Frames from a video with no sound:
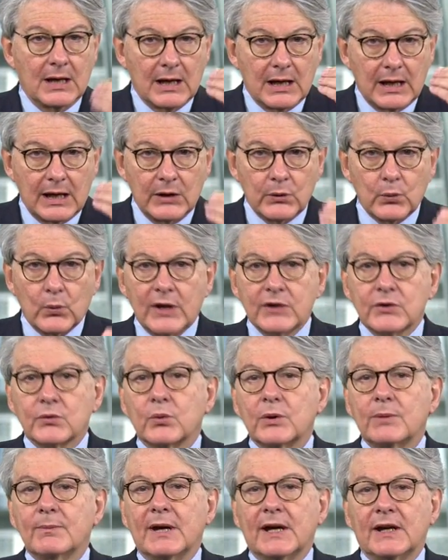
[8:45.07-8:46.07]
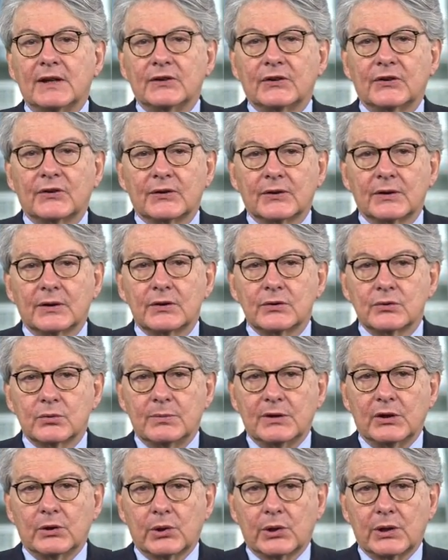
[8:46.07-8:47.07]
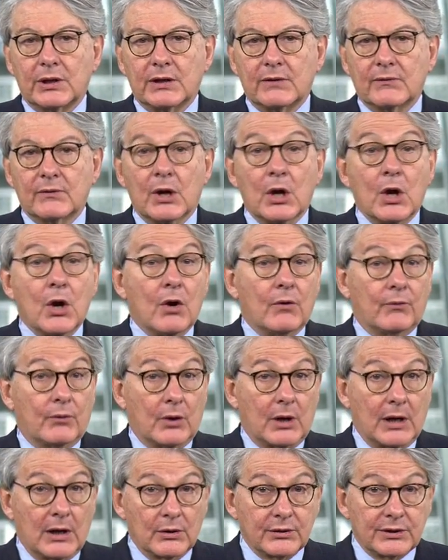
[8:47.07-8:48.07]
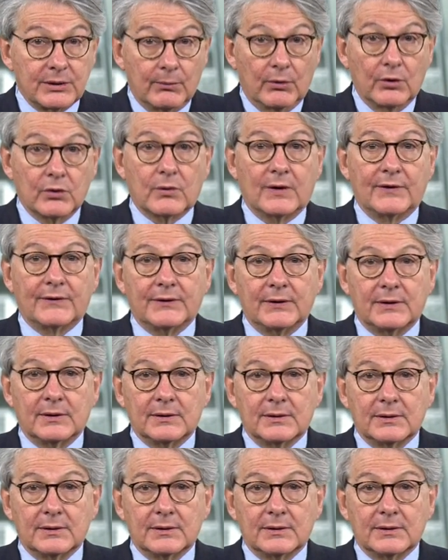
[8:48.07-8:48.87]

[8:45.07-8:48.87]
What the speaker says: and what remains to be achieved for our democracy